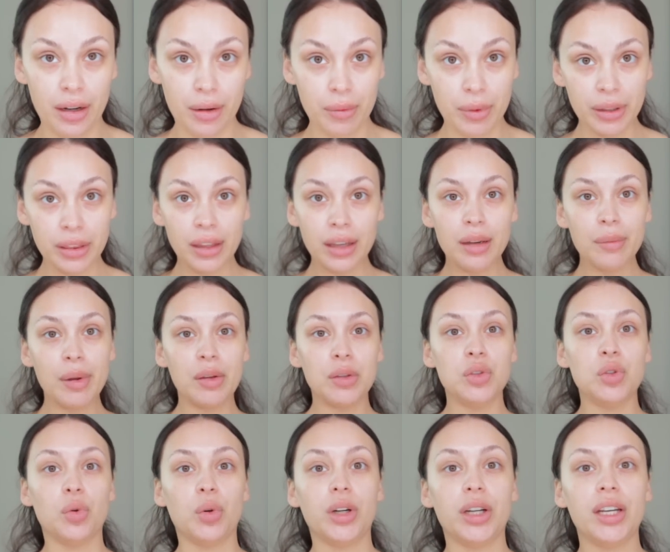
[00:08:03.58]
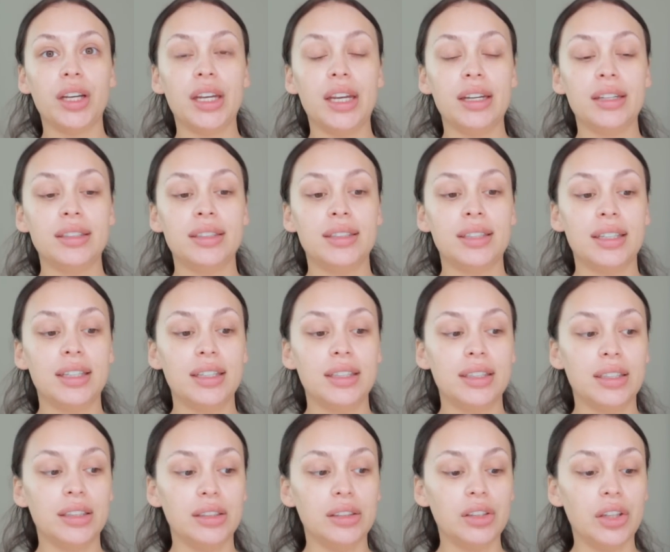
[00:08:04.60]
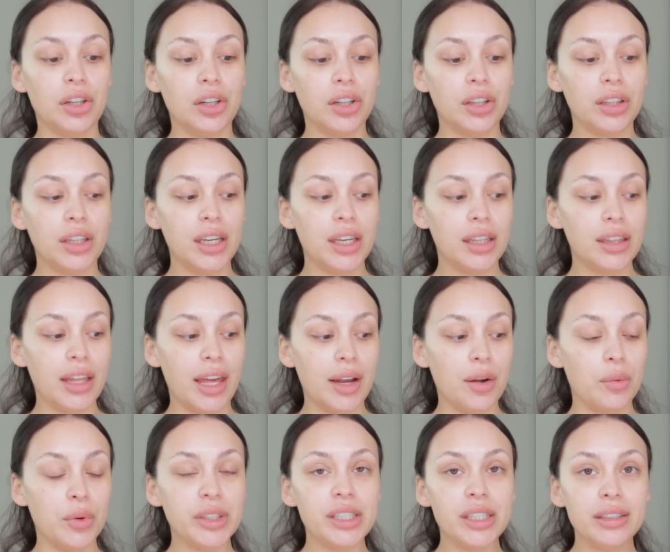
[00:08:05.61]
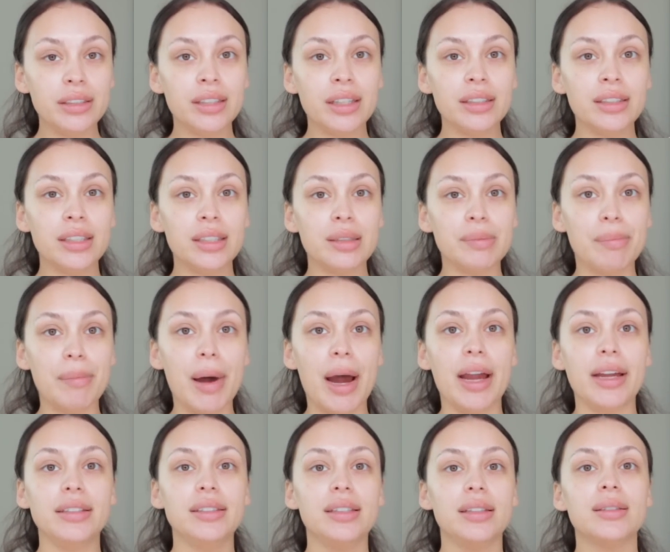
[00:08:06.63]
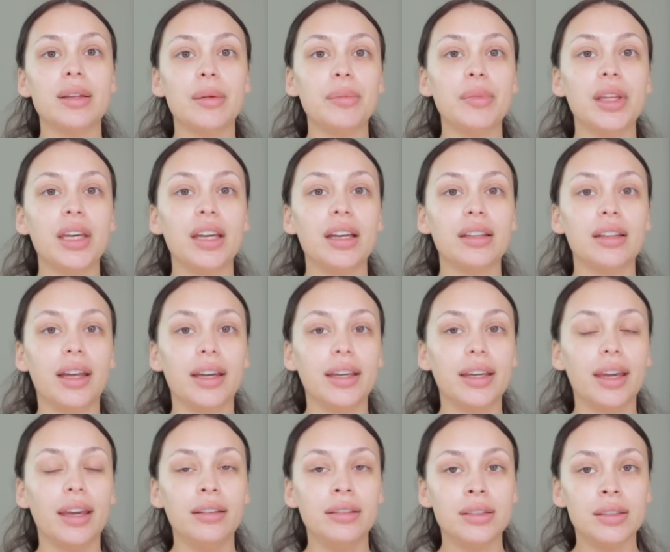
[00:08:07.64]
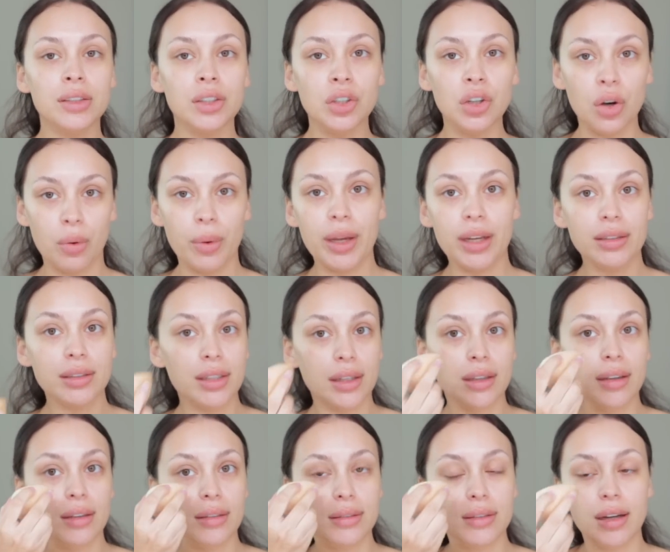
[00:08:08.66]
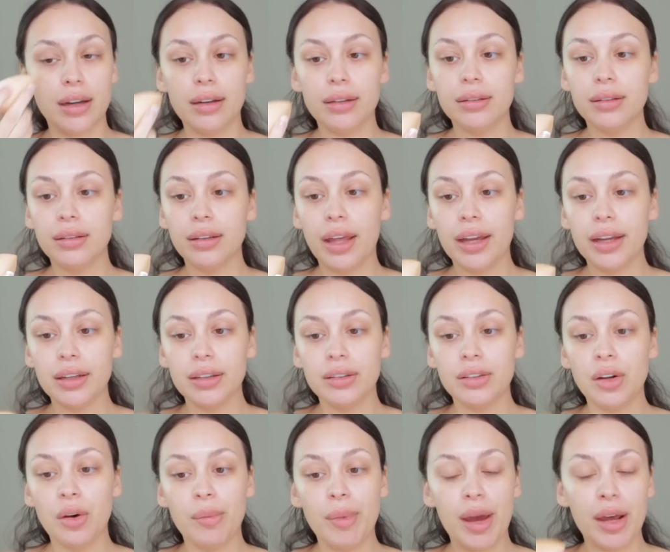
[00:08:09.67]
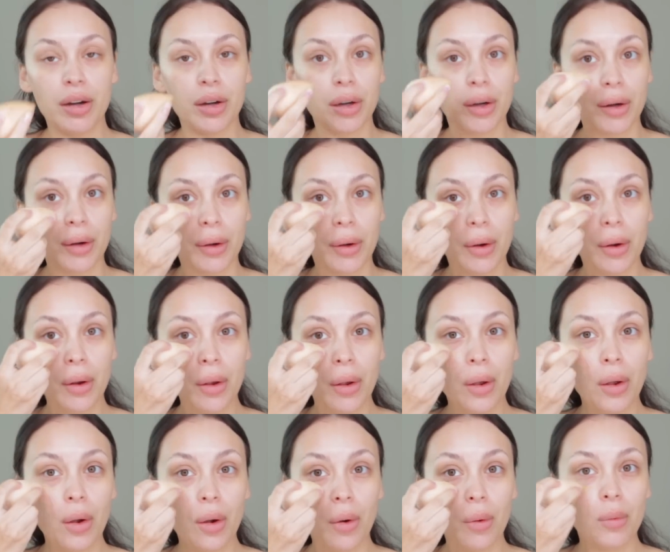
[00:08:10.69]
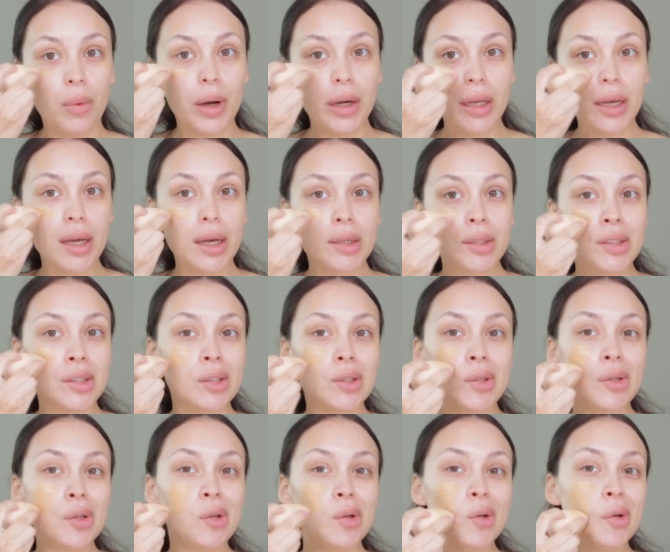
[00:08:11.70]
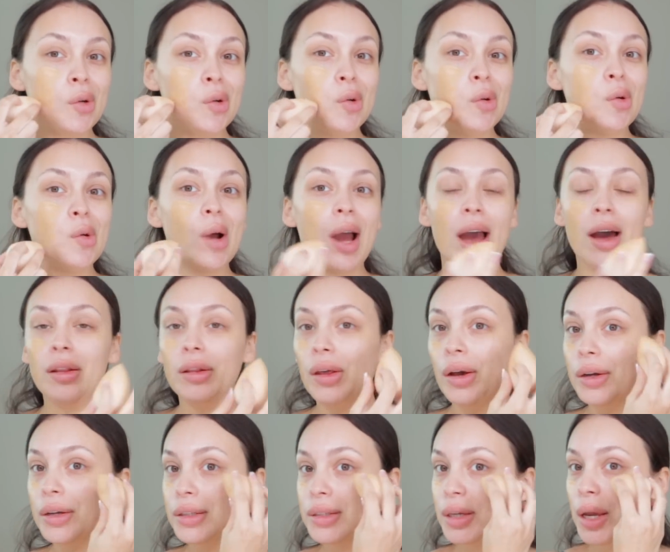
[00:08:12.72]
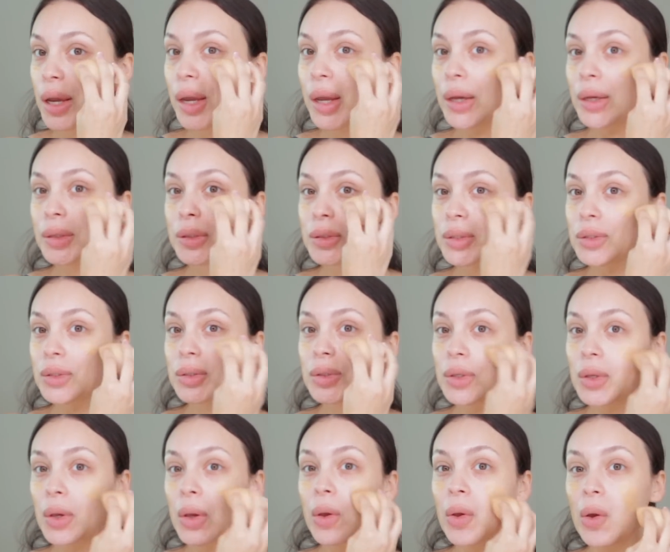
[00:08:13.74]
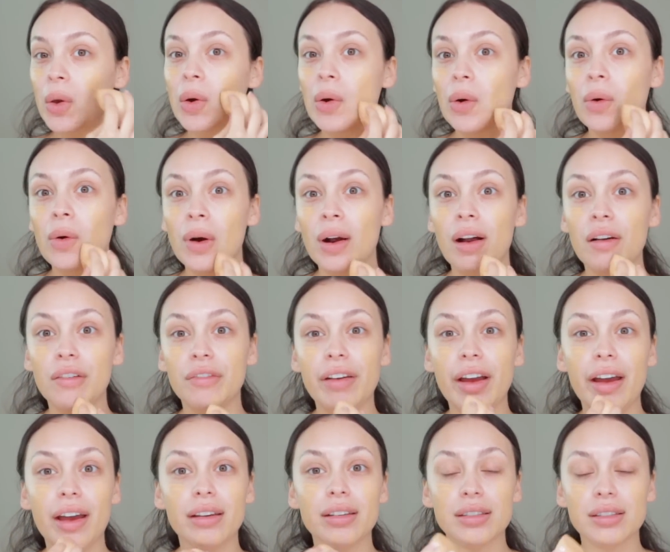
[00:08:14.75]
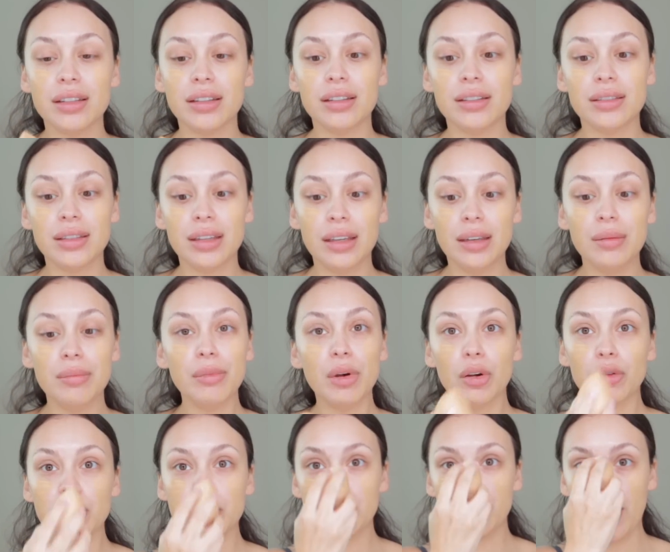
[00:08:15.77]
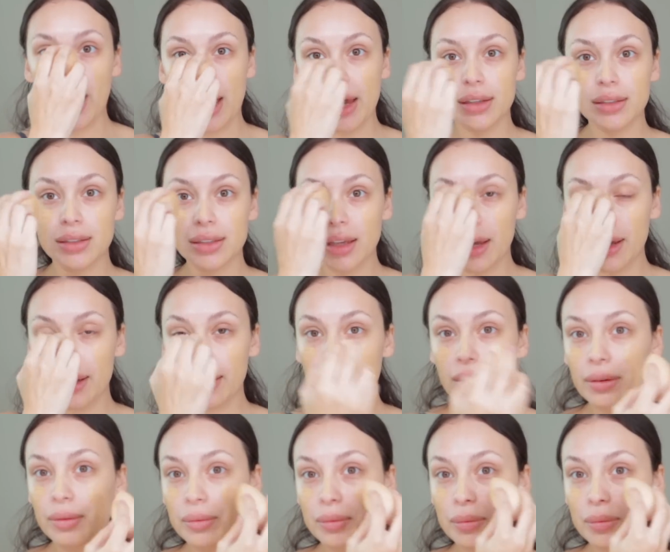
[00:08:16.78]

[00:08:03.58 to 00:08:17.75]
And one thing about Jordan is he's literally like, once he sets his mind to something, like, it's going to get done, like no matter what he has to do, how long it takes, or how fast, because he moves fast. Like,